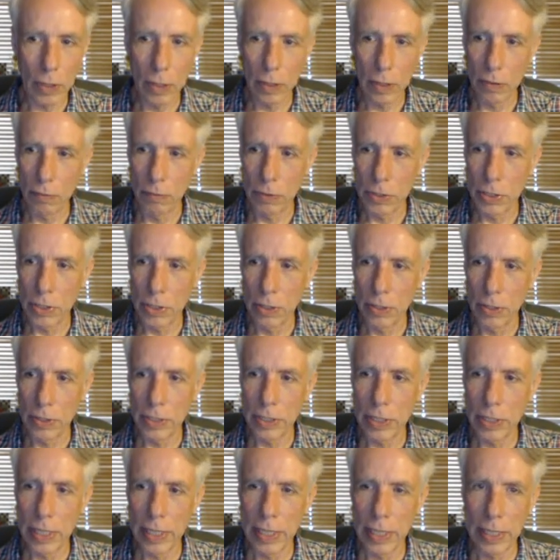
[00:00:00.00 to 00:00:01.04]

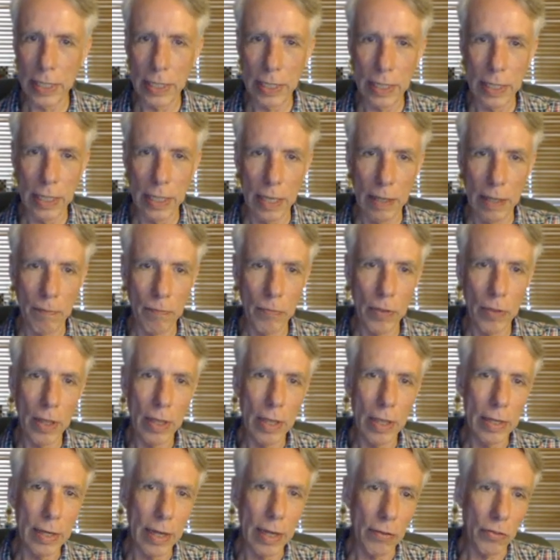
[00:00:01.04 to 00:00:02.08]
results in... Uh,
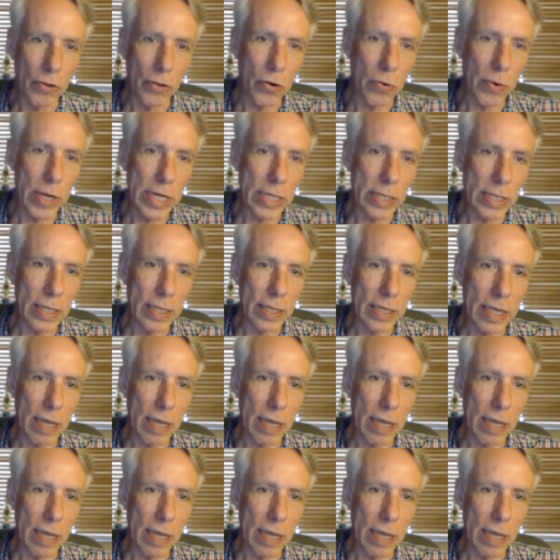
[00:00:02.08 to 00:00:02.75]
now the queen can